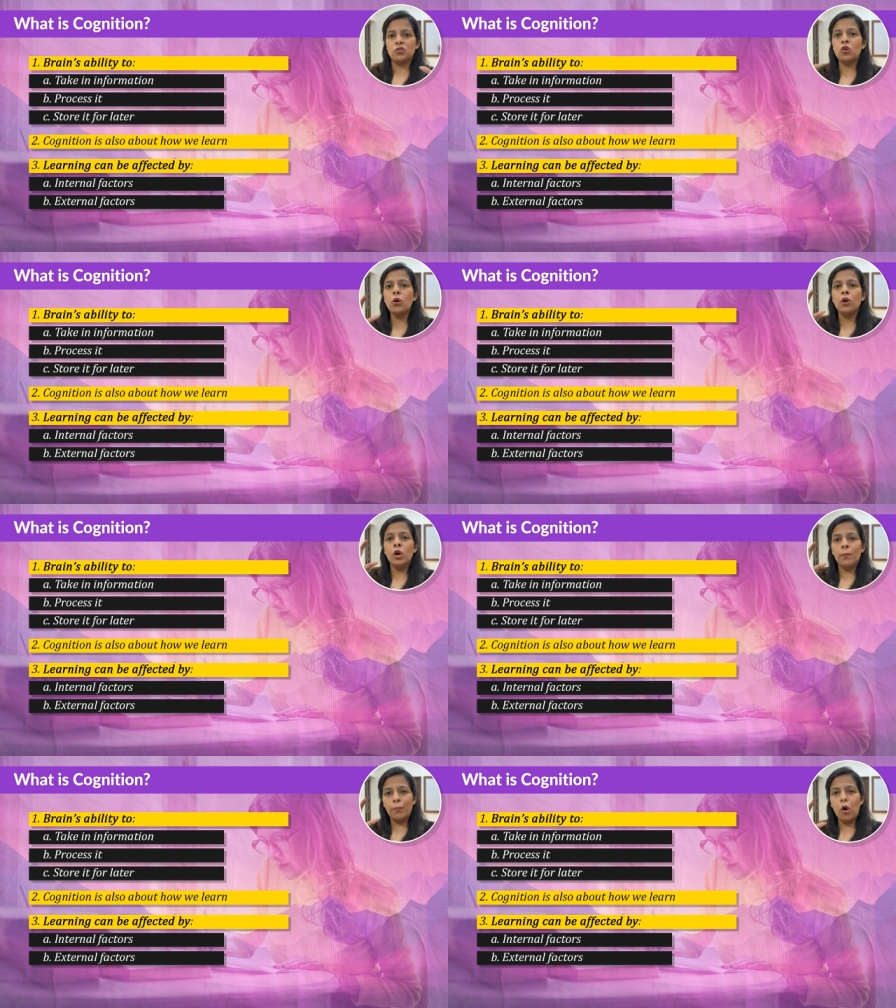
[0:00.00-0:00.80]
So,
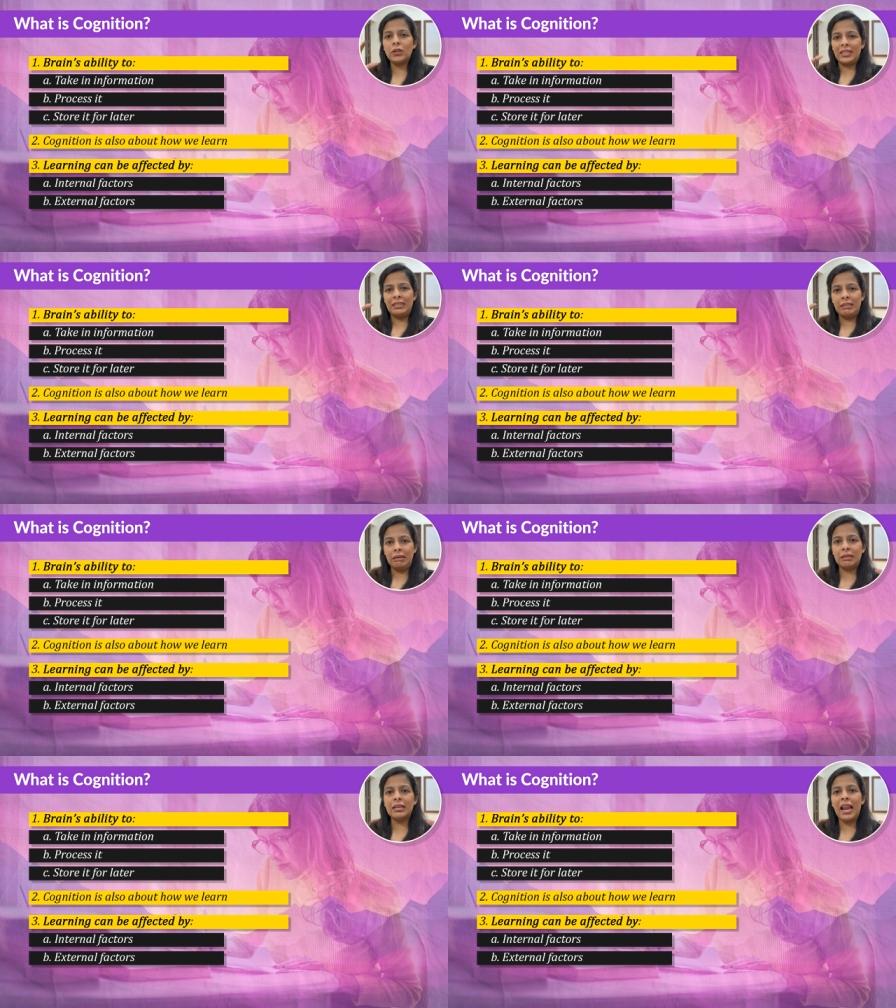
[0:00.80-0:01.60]
both
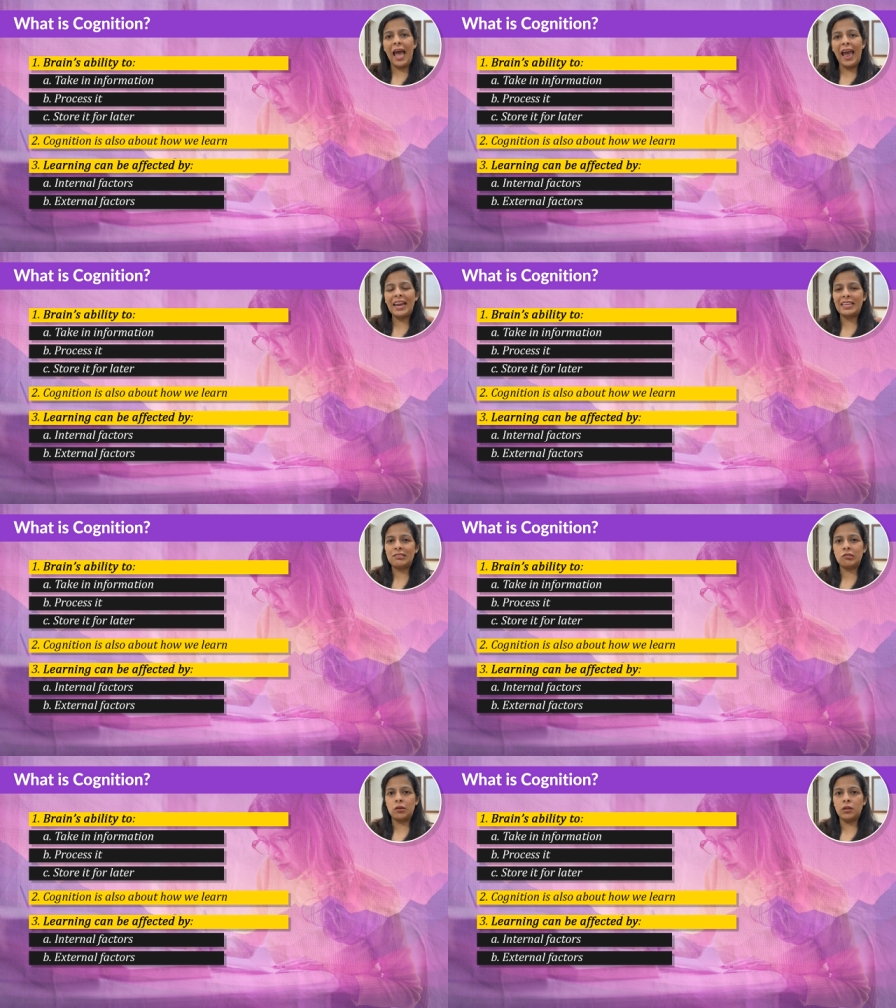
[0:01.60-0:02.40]
internal and
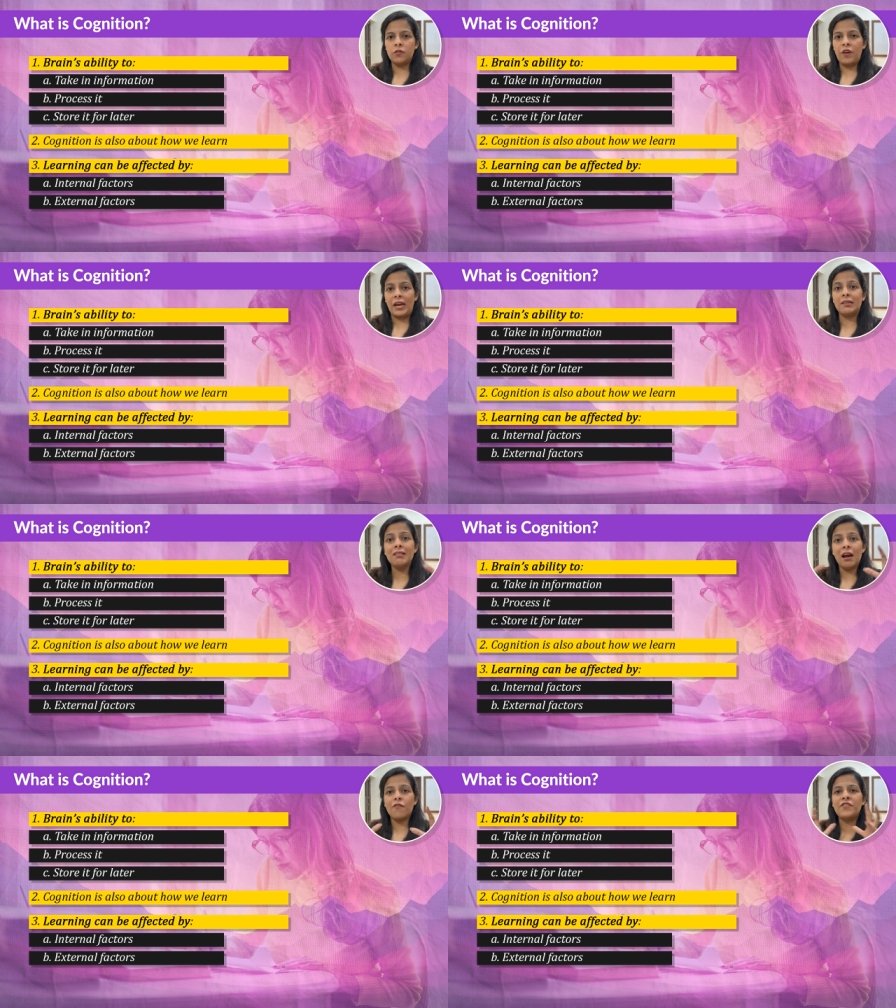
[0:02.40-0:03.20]
external factor
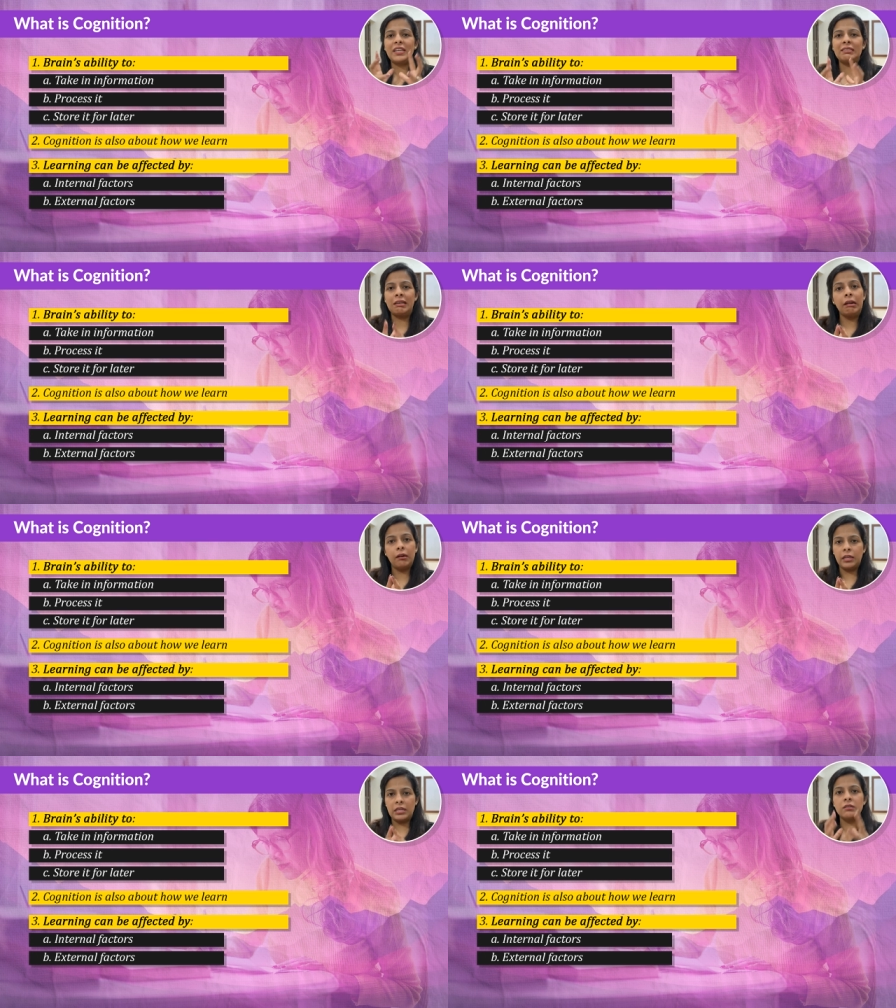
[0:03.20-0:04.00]
affects
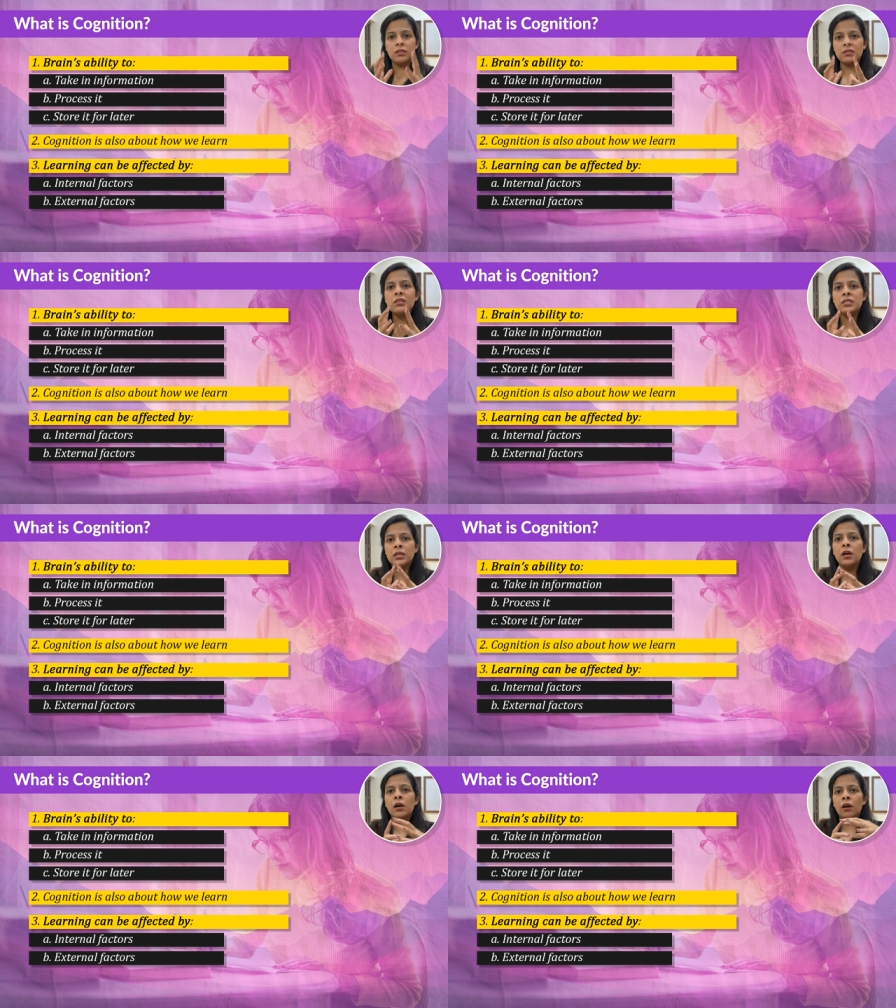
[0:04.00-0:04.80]
learning. This is
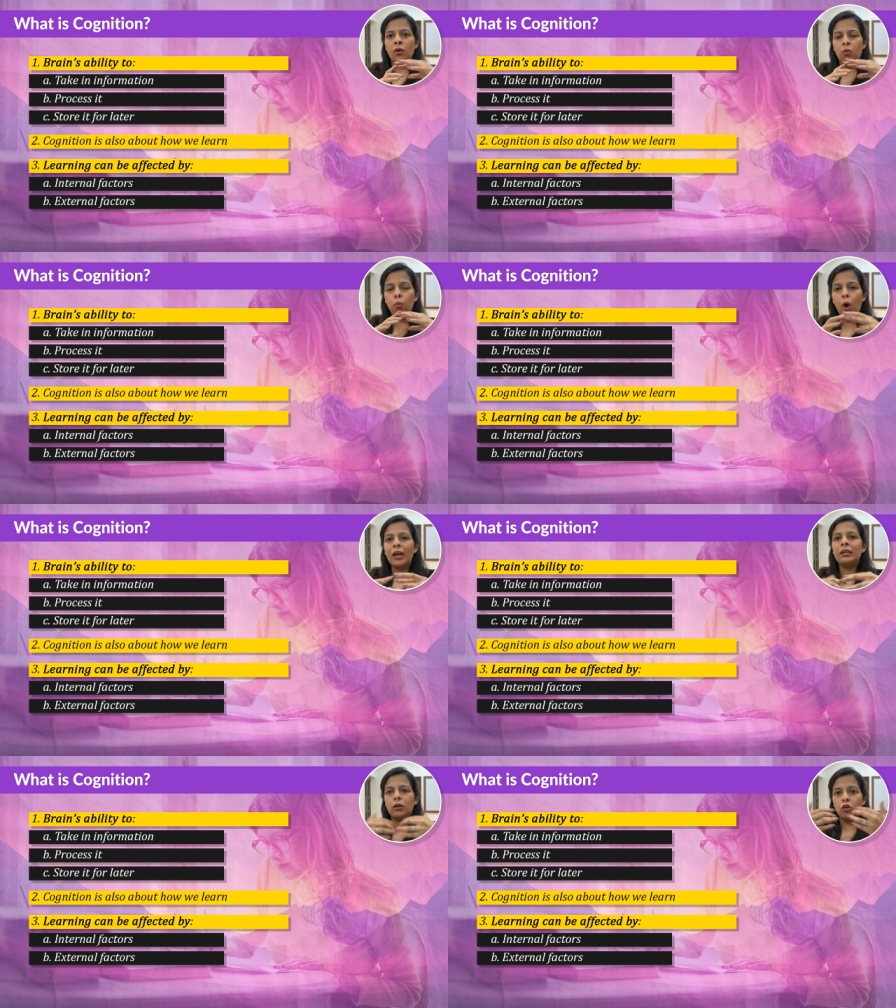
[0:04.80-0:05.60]

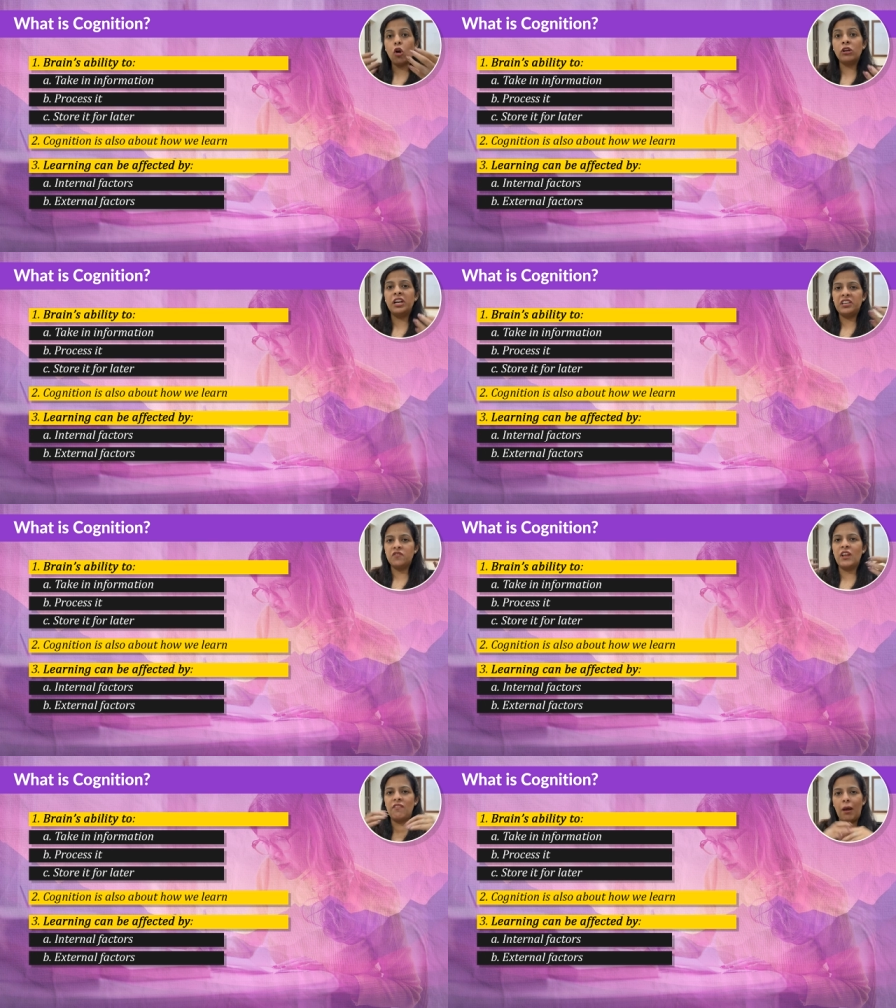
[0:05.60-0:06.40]
what
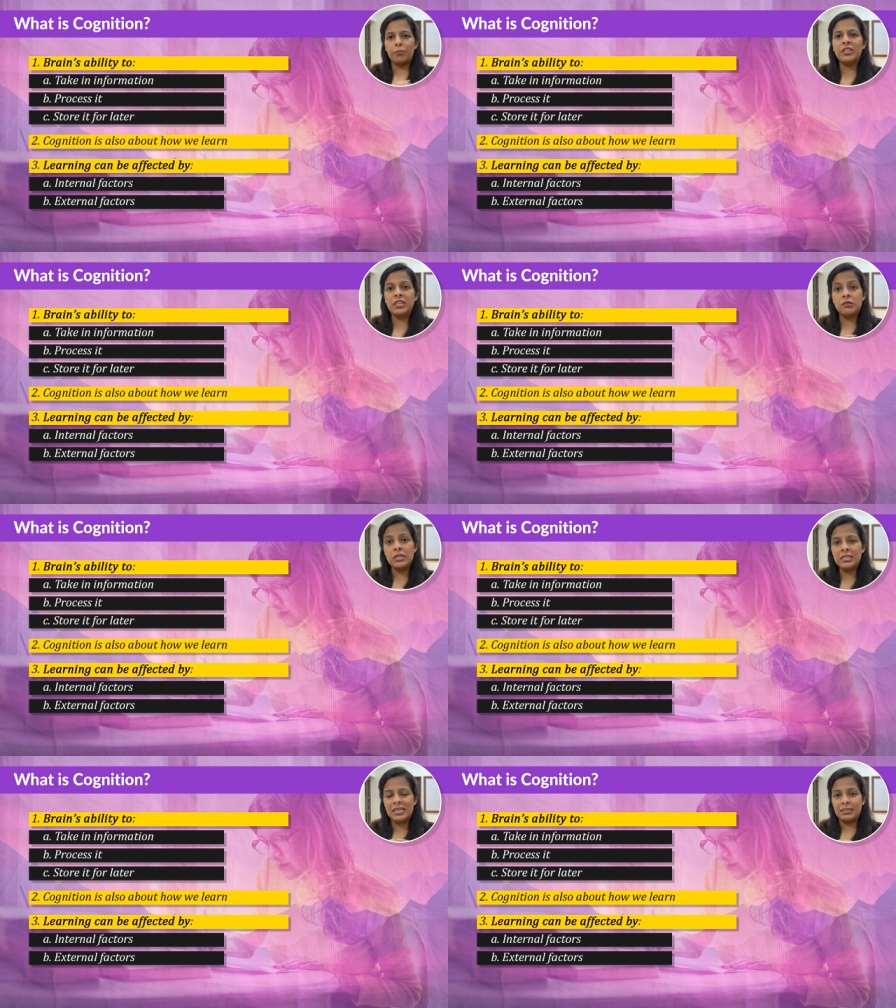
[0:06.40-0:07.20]
cognitive development
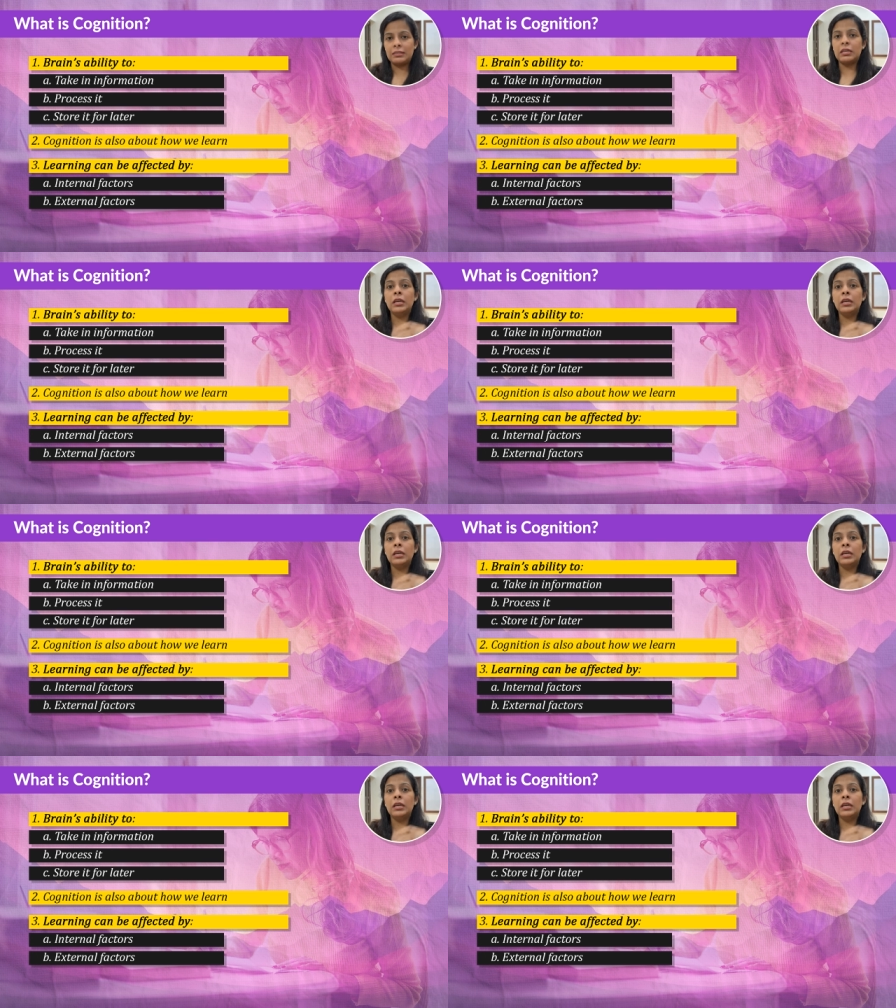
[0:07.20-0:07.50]
theory says.